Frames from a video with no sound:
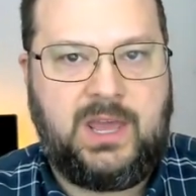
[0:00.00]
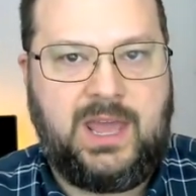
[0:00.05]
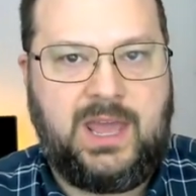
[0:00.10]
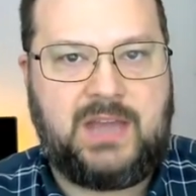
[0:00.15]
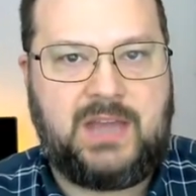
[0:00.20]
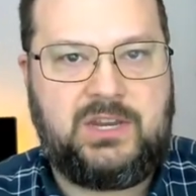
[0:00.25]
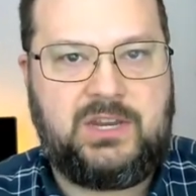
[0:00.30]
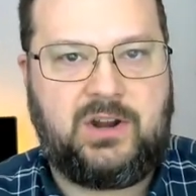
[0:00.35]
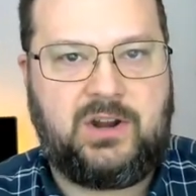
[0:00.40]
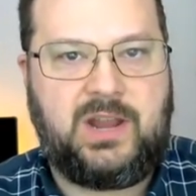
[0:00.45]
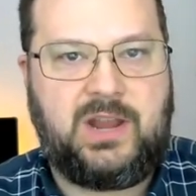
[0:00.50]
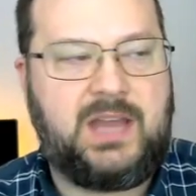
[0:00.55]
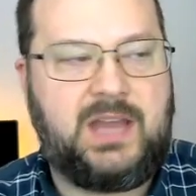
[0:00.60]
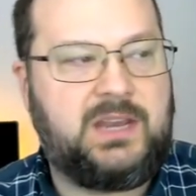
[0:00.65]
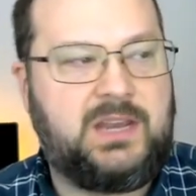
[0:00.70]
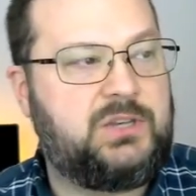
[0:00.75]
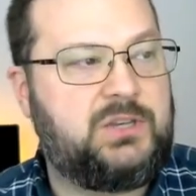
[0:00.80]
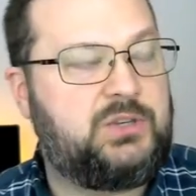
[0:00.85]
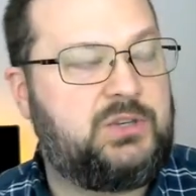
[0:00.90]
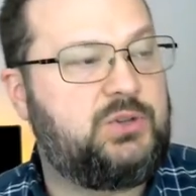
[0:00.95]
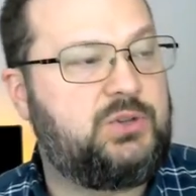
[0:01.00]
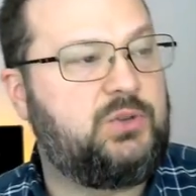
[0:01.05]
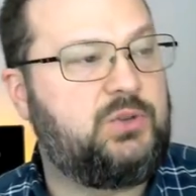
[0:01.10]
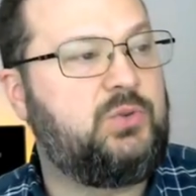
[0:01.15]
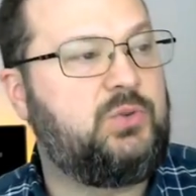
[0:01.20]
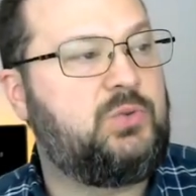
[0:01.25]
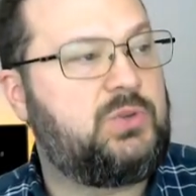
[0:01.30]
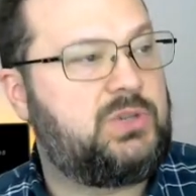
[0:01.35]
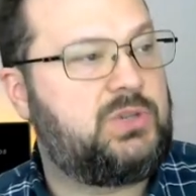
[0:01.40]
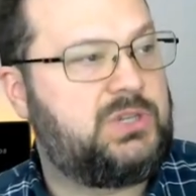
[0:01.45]
and you're headed
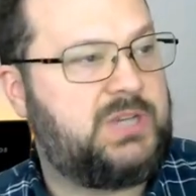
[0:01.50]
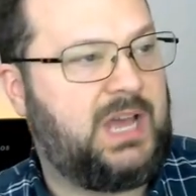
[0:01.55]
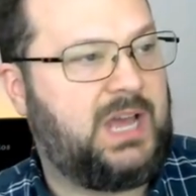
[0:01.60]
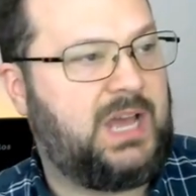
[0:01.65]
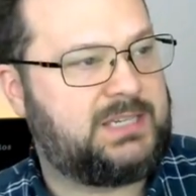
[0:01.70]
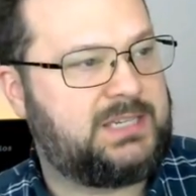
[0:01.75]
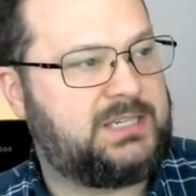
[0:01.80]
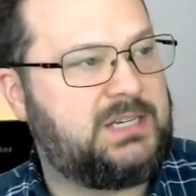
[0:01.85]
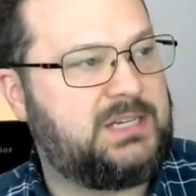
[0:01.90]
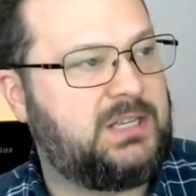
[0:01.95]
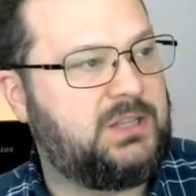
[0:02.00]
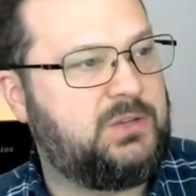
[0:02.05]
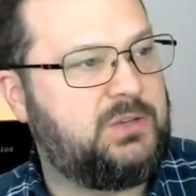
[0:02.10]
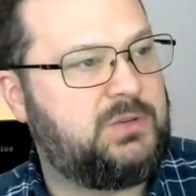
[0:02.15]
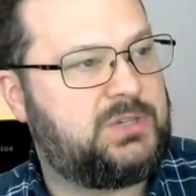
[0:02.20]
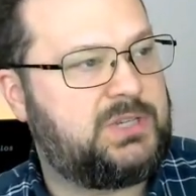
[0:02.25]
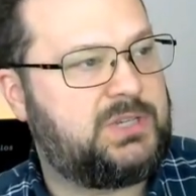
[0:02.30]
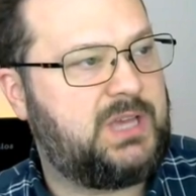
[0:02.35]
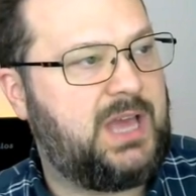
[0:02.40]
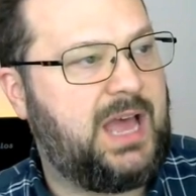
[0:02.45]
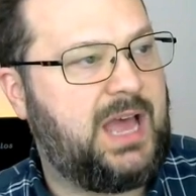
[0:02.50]
to Tuscaloosa,